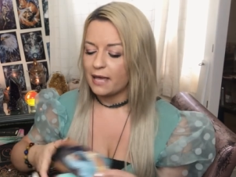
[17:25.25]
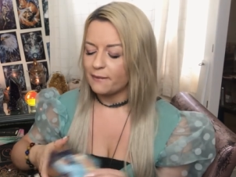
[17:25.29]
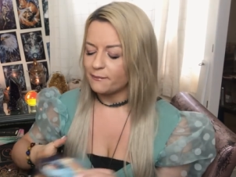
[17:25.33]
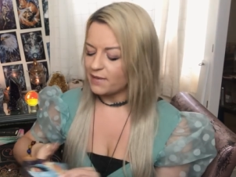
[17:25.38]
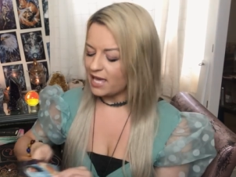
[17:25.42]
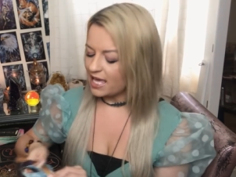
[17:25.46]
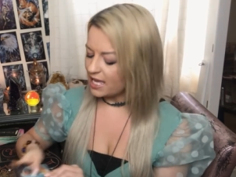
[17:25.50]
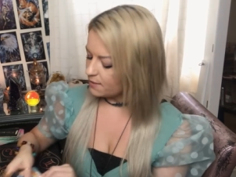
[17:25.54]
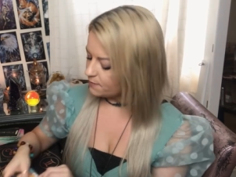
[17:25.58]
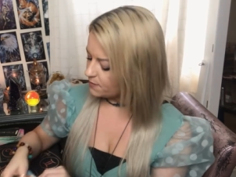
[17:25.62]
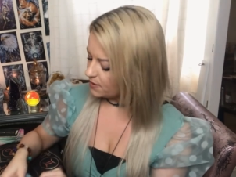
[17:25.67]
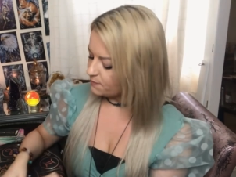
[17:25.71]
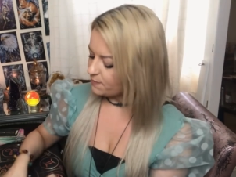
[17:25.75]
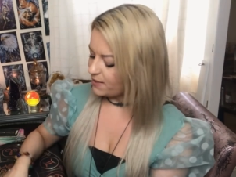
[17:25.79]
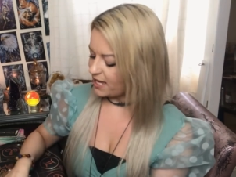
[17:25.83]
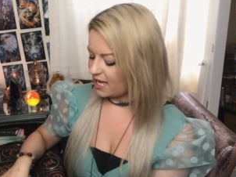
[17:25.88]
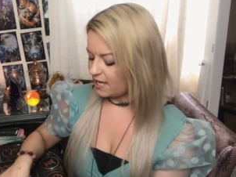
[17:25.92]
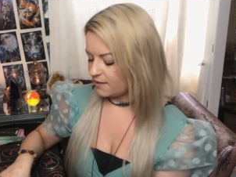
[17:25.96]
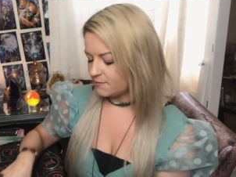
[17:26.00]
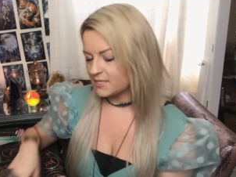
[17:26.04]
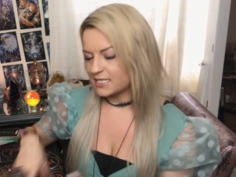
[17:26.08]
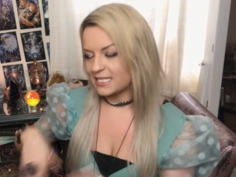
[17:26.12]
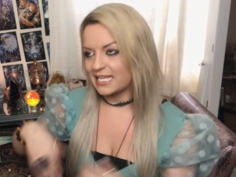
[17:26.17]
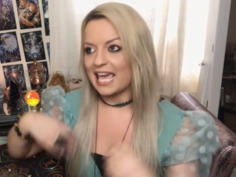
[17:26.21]
maybe
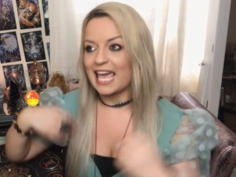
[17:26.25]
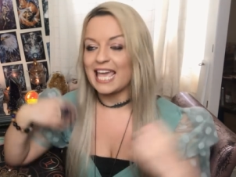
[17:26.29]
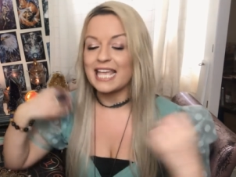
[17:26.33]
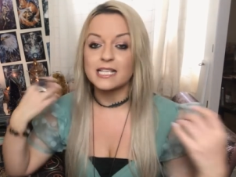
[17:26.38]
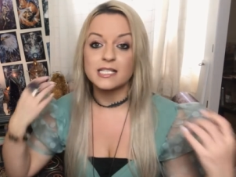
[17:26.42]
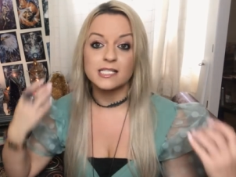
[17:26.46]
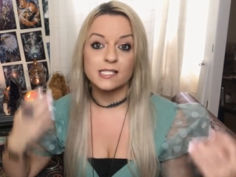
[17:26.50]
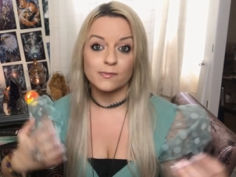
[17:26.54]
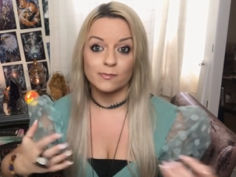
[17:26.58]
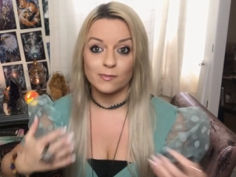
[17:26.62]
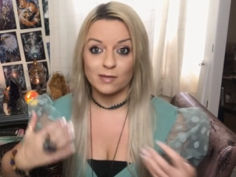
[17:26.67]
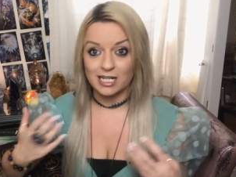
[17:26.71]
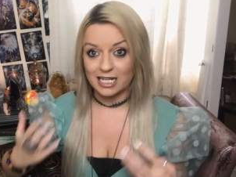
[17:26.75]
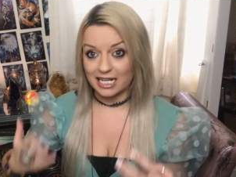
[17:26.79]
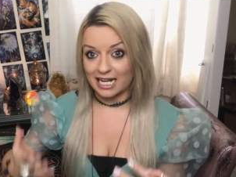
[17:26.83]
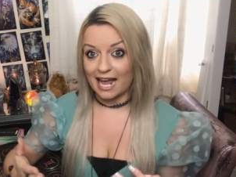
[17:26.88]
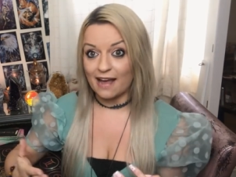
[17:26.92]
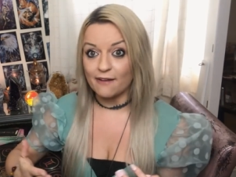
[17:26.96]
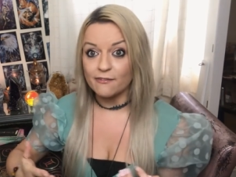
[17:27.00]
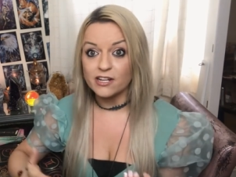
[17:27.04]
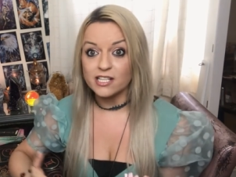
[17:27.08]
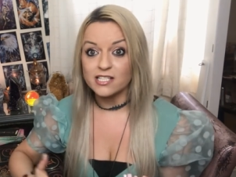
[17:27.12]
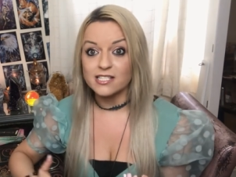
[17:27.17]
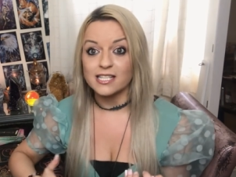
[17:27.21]
perhaps gain some
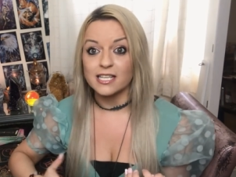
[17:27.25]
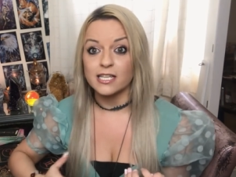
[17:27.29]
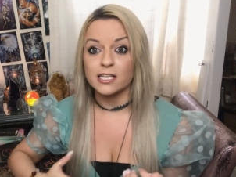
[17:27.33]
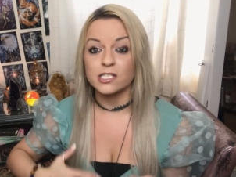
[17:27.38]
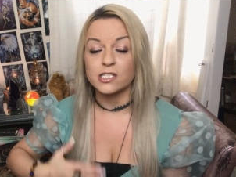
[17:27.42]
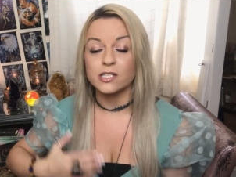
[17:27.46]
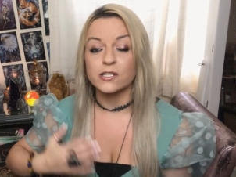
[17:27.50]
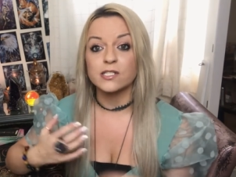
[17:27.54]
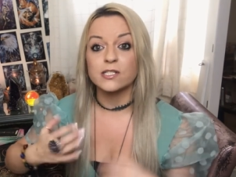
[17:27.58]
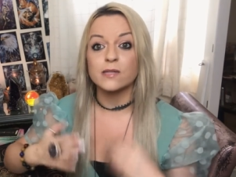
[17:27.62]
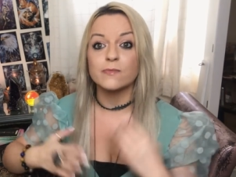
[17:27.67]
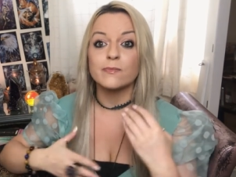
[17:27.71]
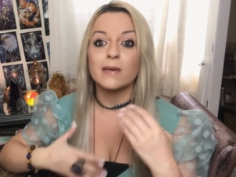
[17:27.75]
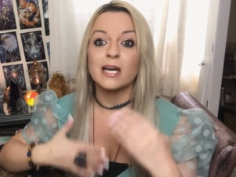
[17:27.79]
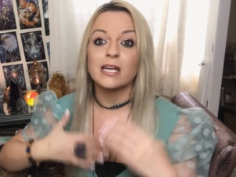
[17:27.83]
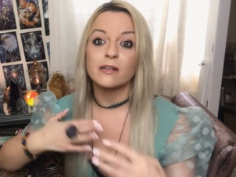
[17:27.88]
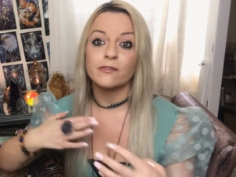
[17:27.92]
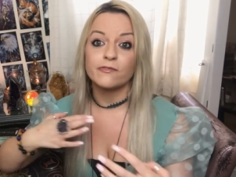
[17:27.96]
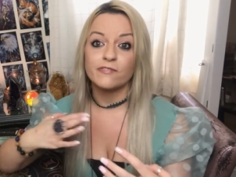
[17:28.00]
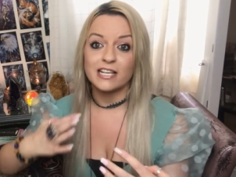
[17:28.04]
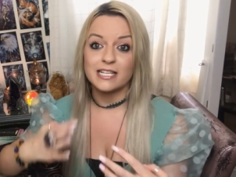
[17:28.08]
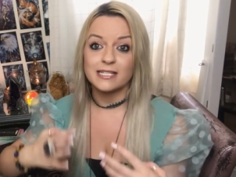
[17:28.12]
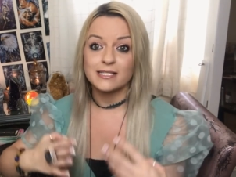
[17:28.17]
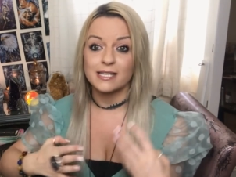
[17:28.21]
clarity, do some
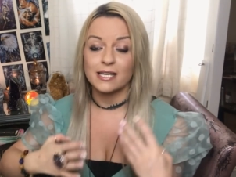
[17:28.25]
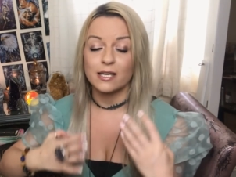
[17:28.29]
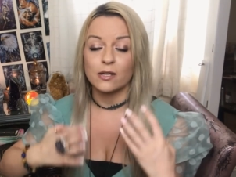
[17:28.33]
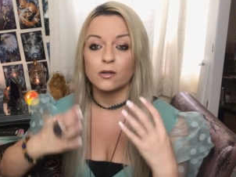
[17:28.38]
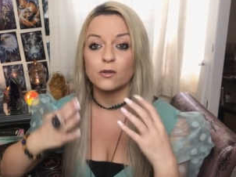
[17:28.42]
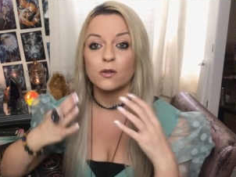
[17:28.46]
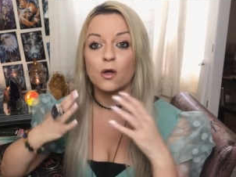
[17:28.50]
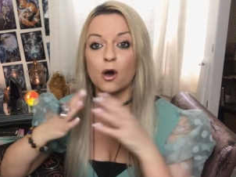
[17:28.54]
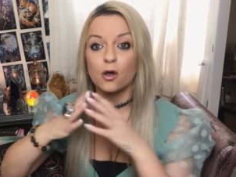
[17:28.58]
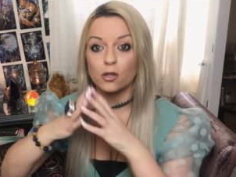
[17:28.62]
manifesting on,